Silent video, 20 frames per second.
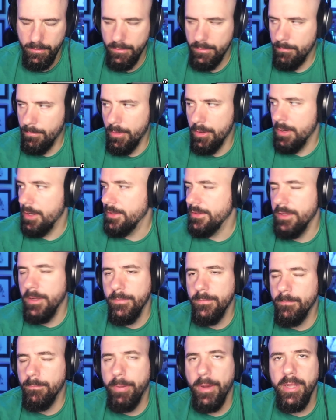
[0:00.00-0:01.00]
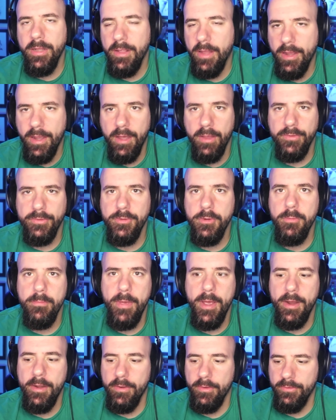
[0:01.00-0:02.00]
Mer- button layouts don't
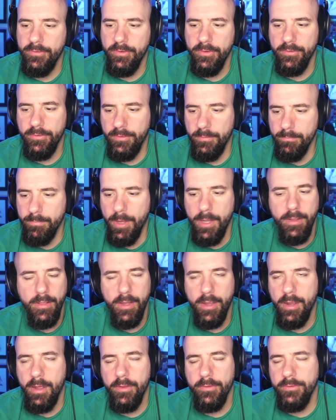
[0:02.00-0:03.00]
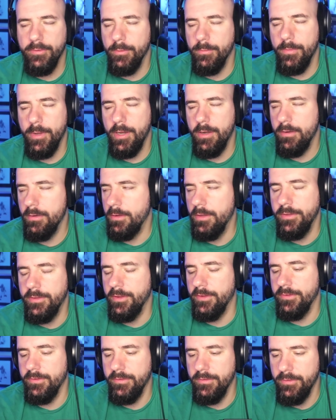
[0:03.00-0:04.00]
matter. Seriously, button layouts don't matter. It
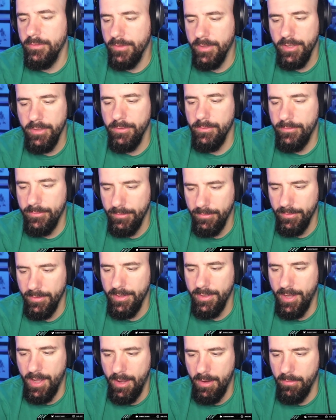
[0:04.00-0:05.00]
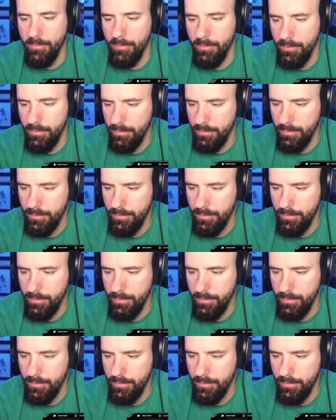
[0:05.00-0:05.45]
doesn't. You'll get used to it in an hour.